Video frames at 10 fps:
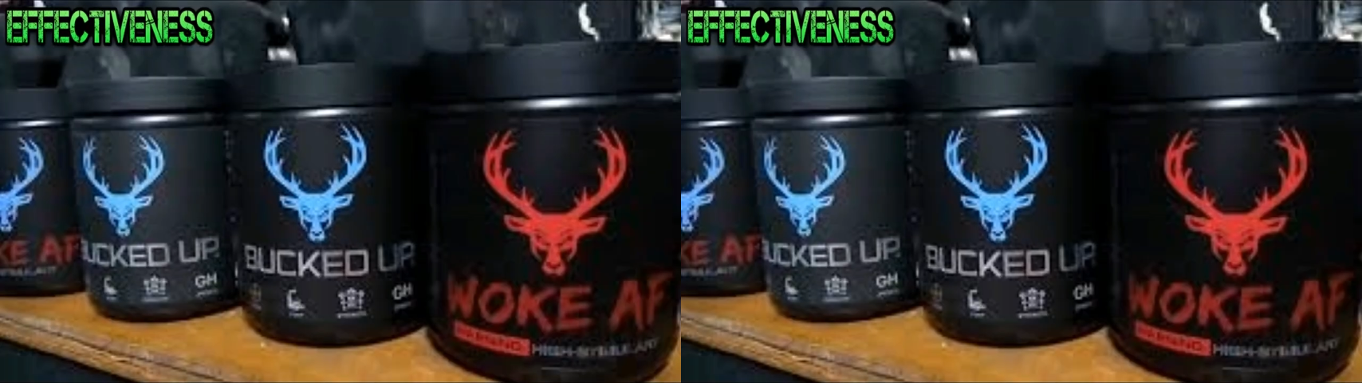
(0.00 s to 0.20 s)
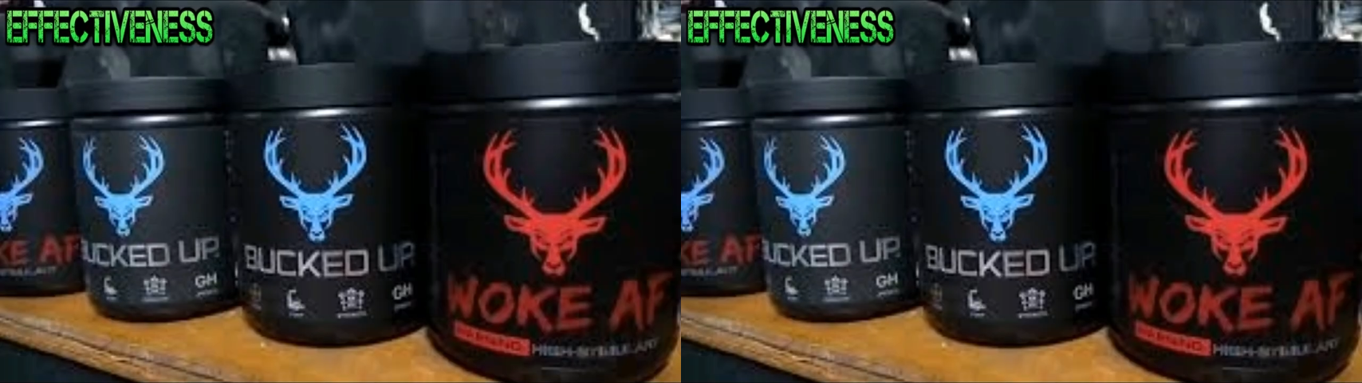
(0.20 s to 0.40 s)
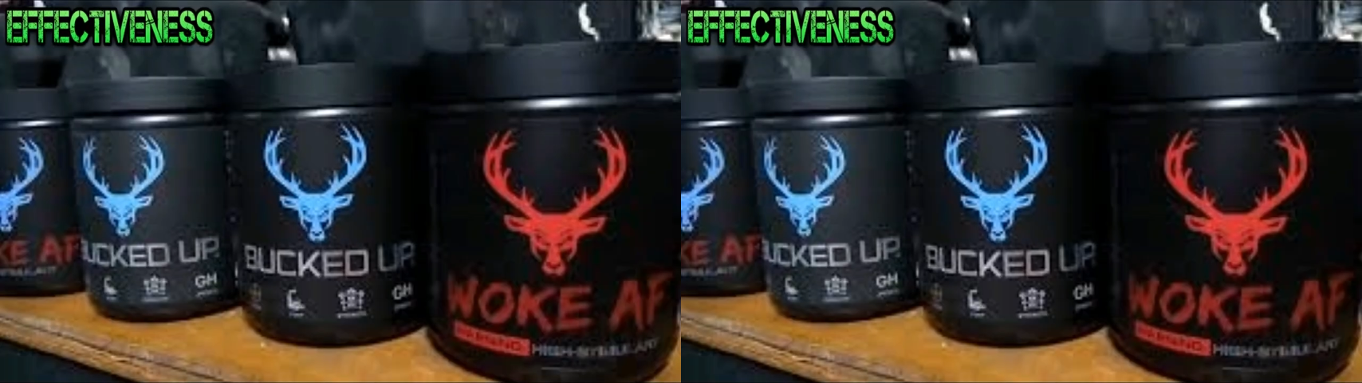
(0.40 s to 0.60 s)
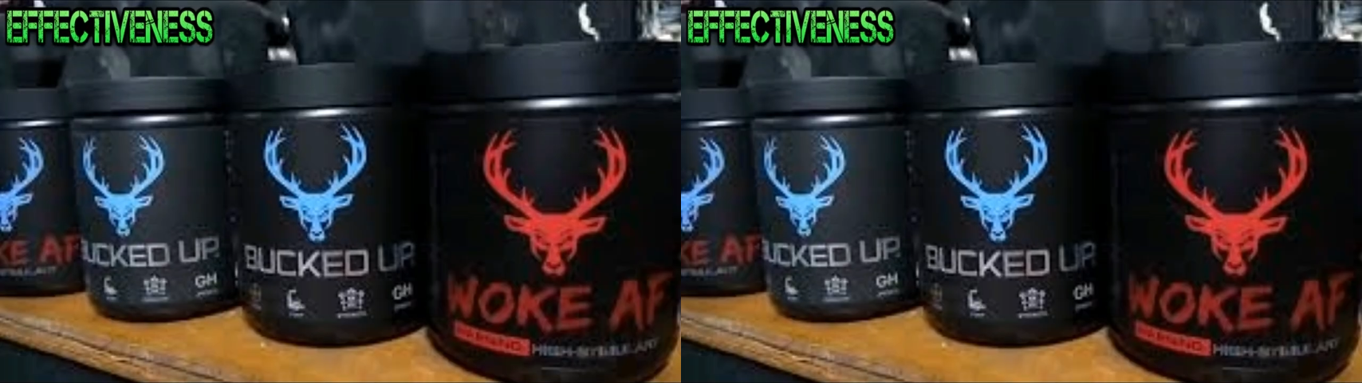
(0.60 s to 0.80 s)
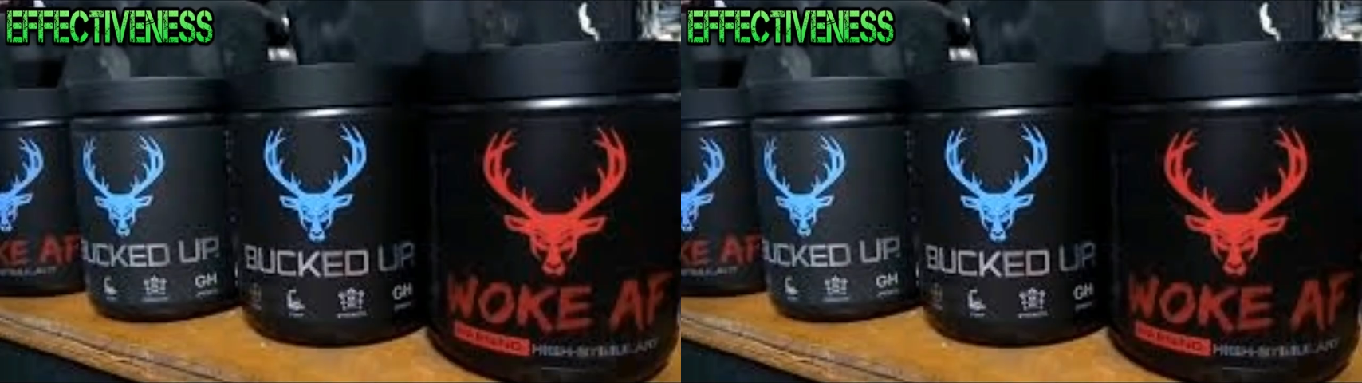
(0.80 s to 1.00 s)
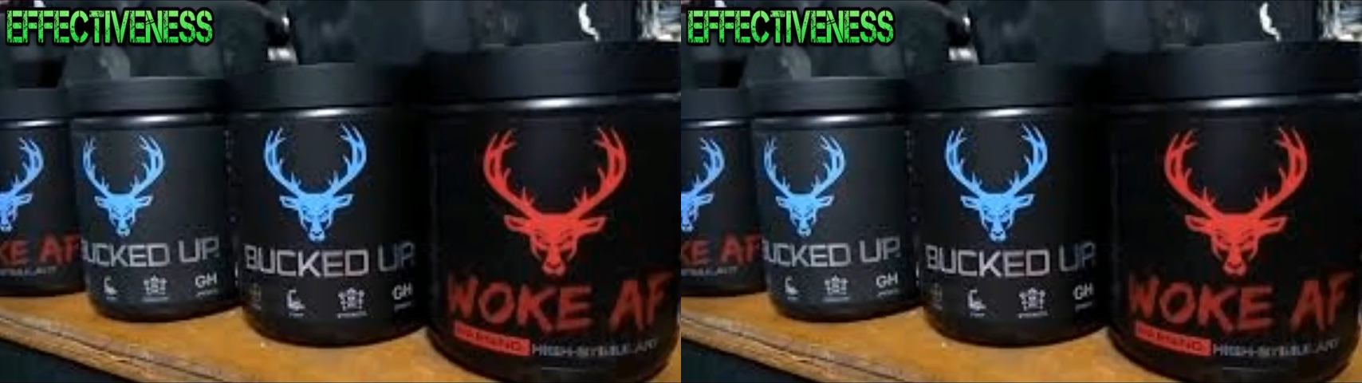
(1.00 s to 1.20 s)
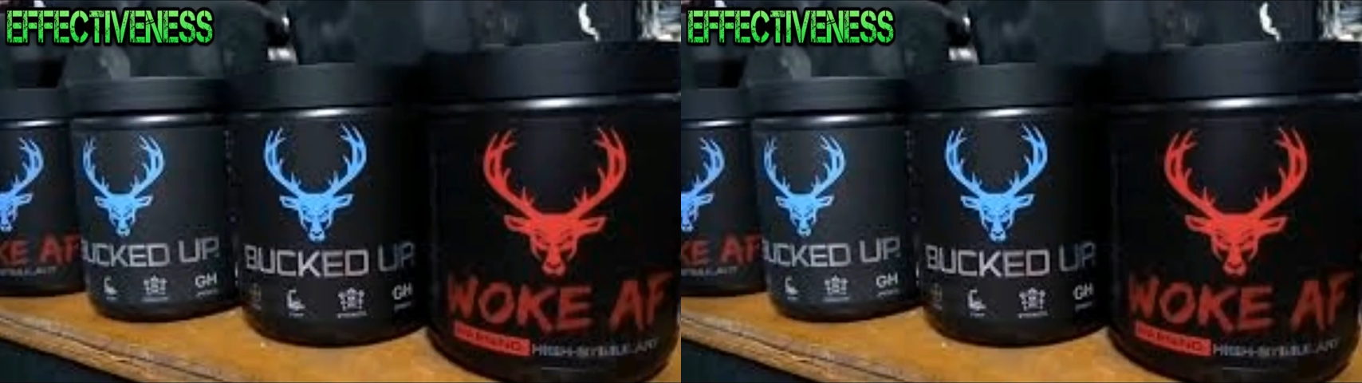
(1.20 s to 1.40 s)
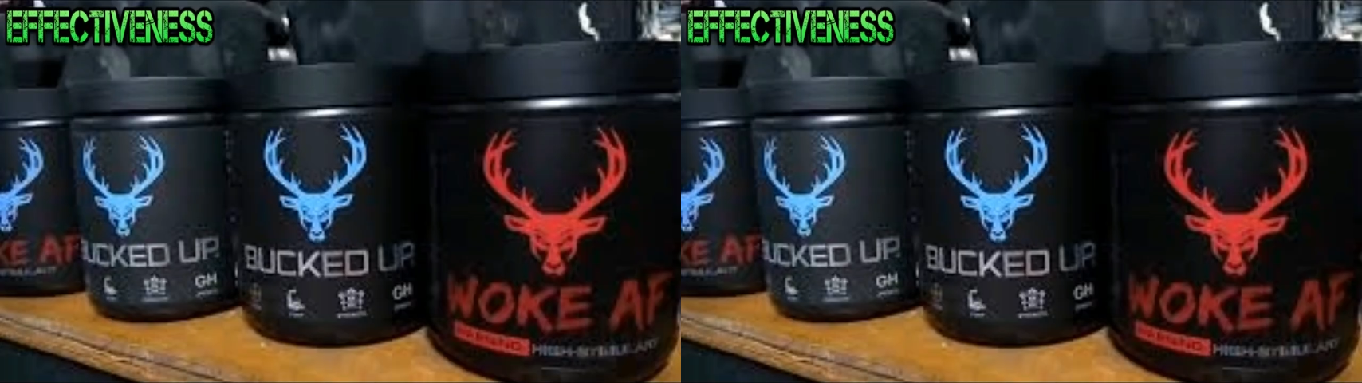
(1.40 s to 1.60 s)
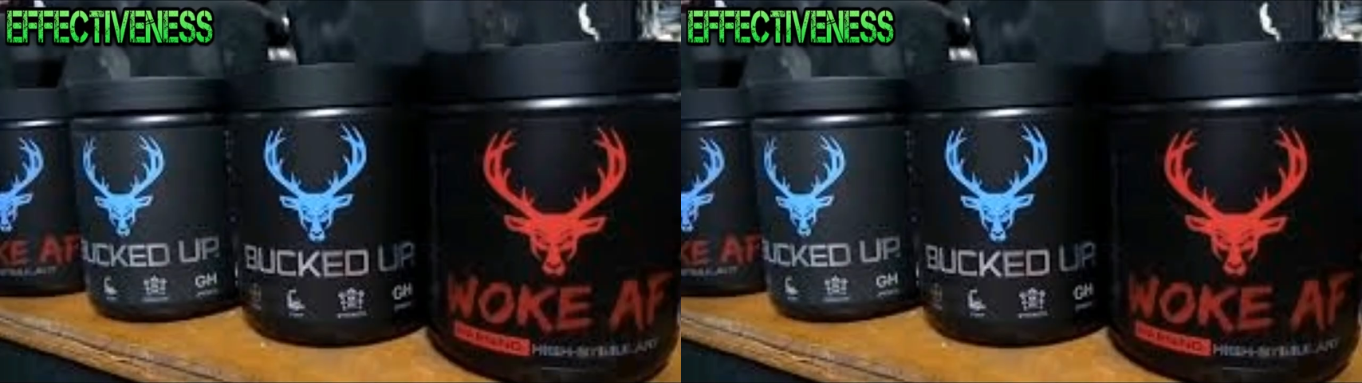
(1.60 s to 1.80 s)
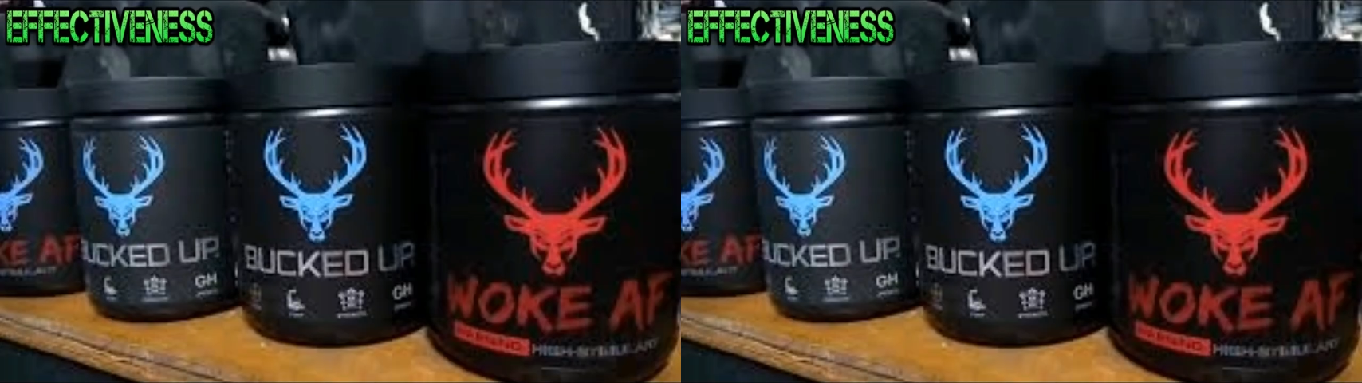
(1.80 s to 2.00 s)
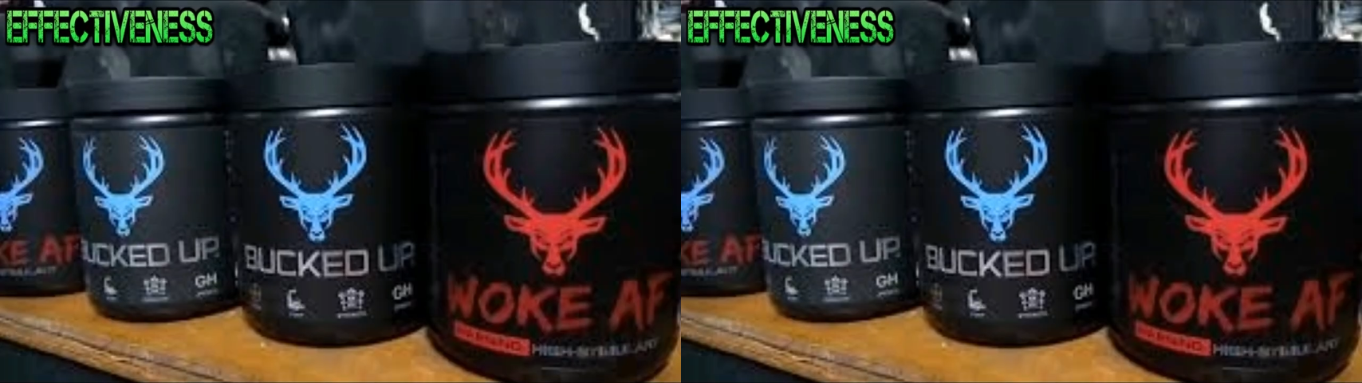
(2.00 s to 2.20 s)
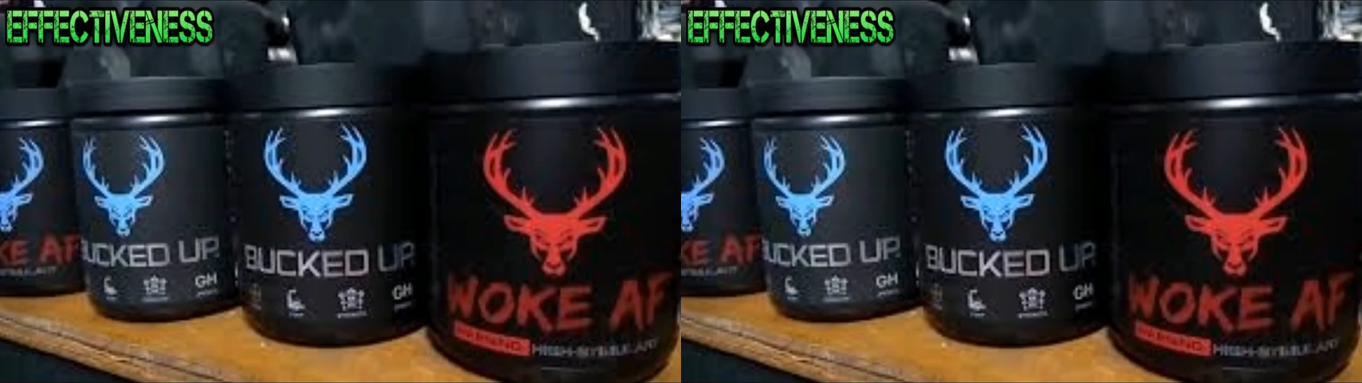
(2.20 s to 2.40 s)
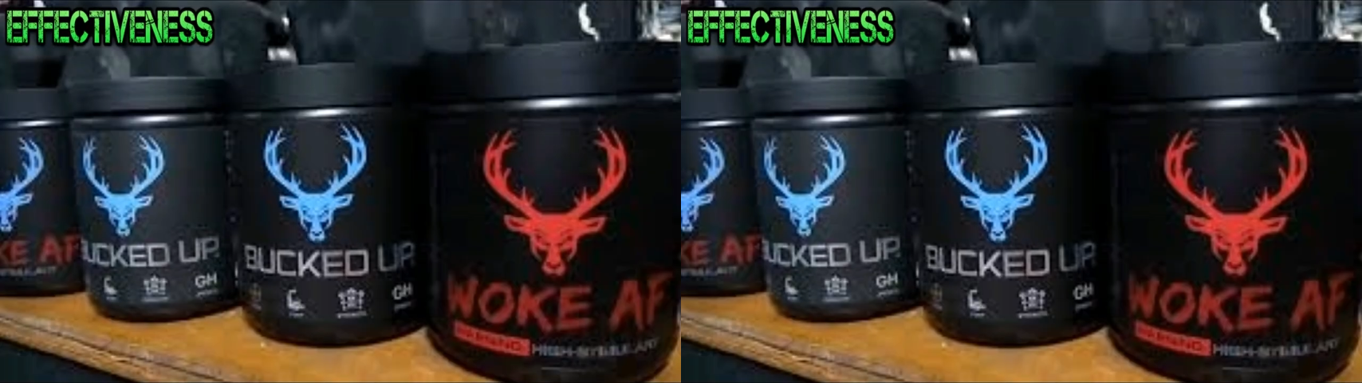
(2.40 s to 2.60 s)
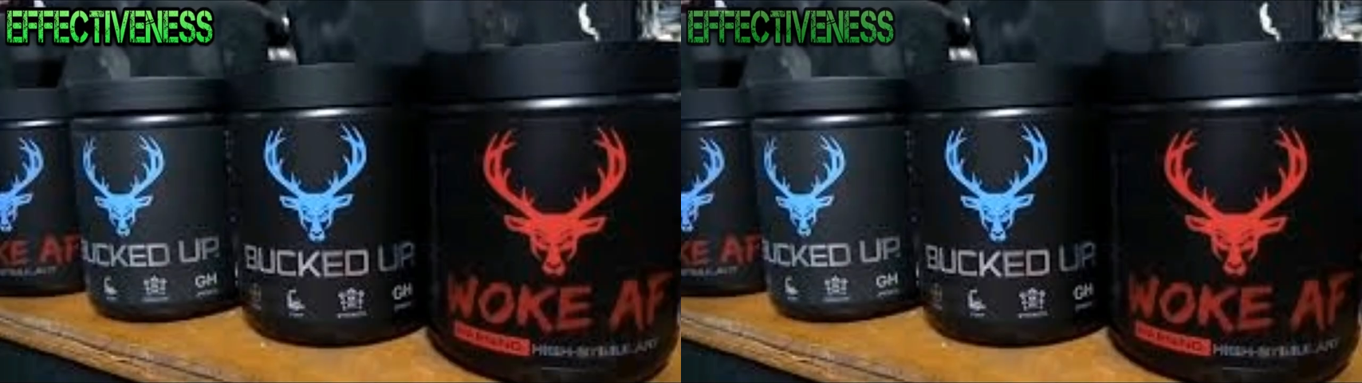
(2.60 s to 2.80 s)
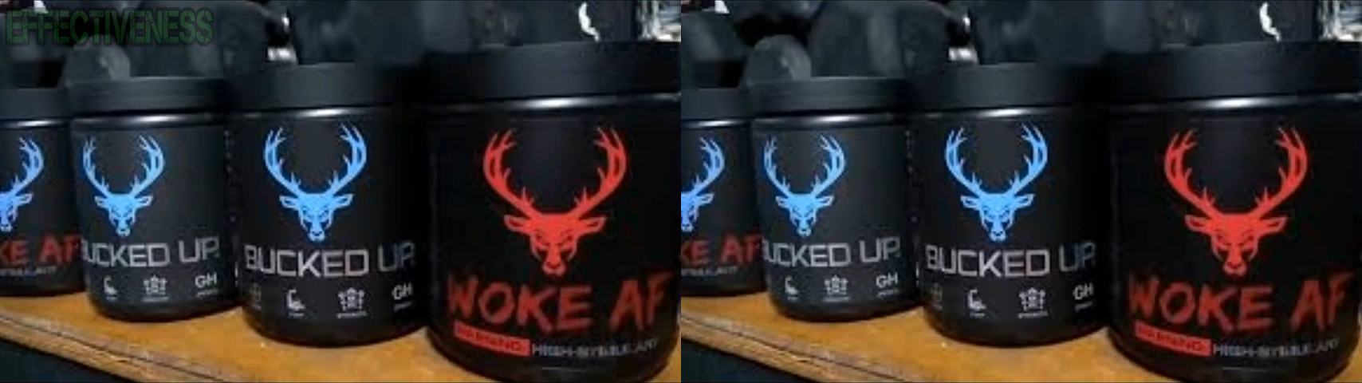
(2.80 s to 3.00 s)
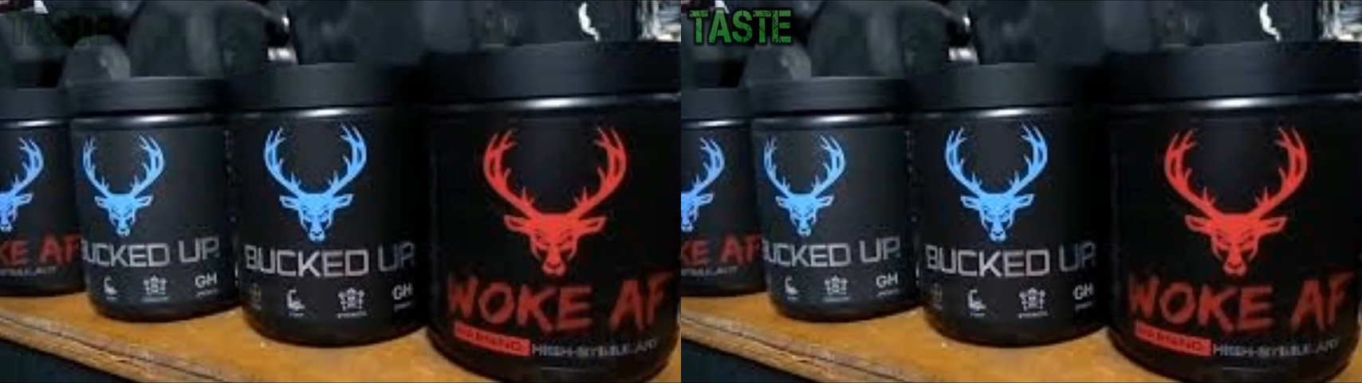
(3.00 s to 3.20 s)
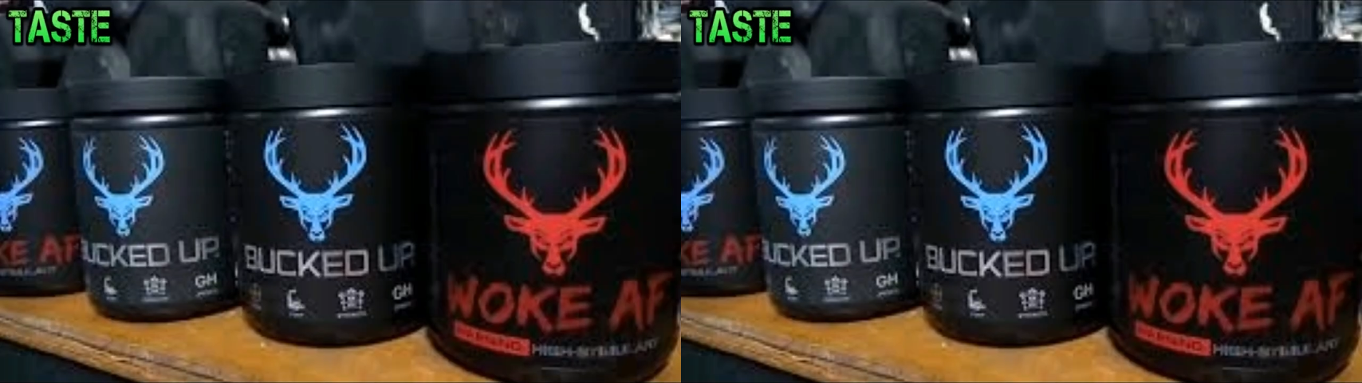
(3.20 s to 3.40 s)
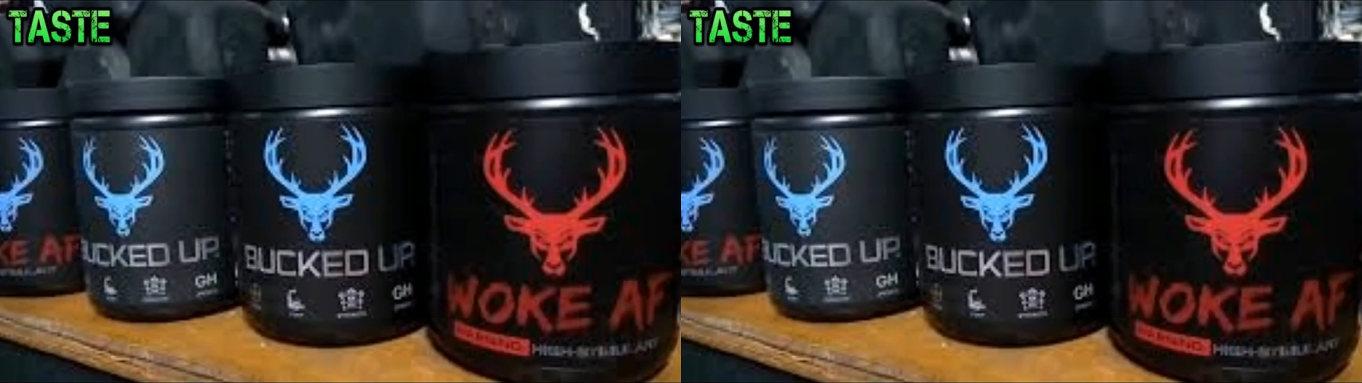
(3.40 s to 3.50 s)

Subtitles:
[unreadable: no face in view]